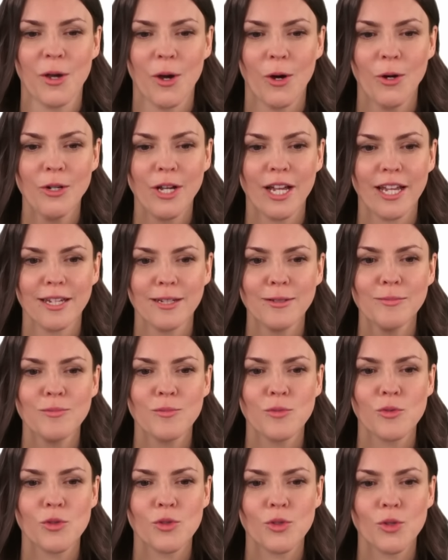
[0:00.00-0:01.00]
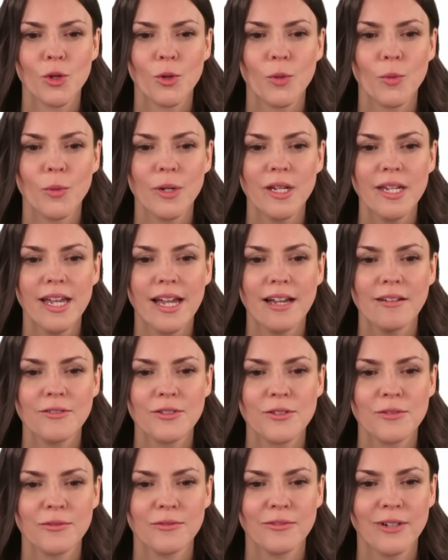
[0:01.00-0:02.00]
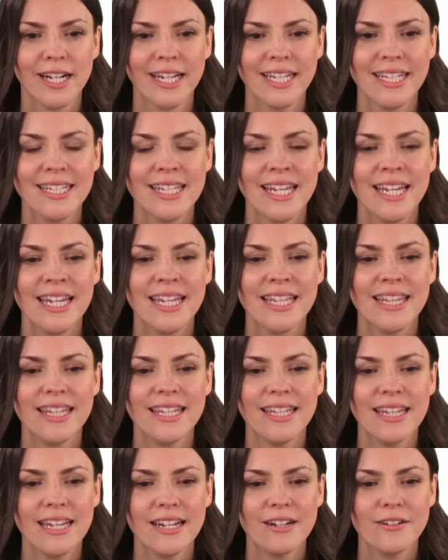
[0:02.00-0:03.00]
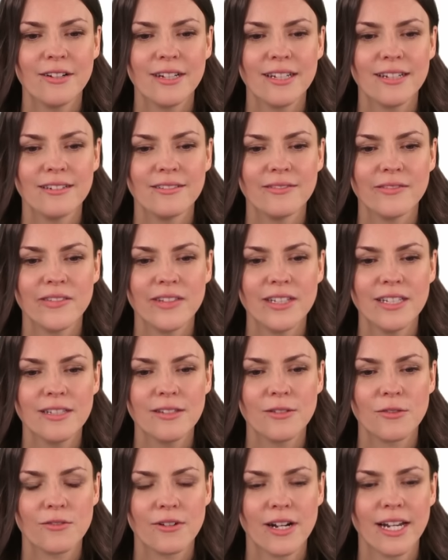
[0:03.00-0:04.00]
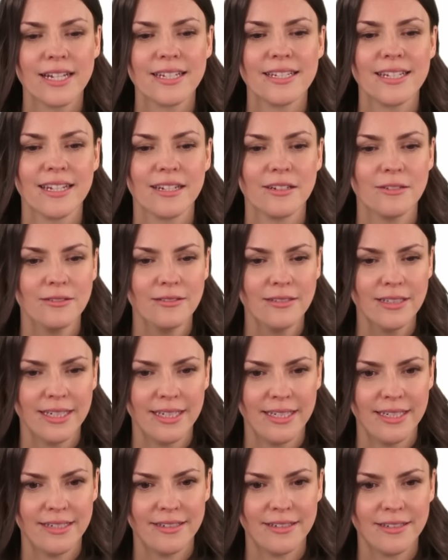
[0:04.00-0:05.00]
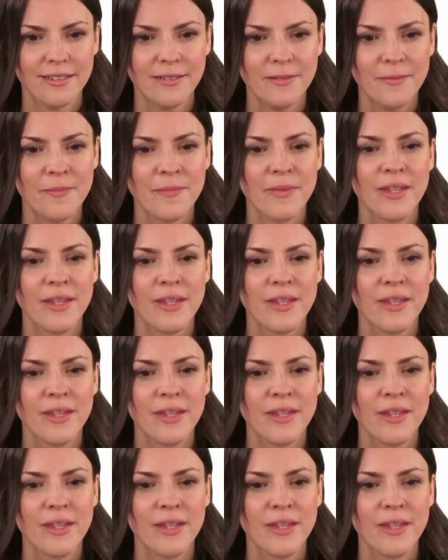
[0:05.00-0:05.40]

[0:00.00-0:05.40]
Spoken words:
Okay, so we have to find the area of this rectangle here.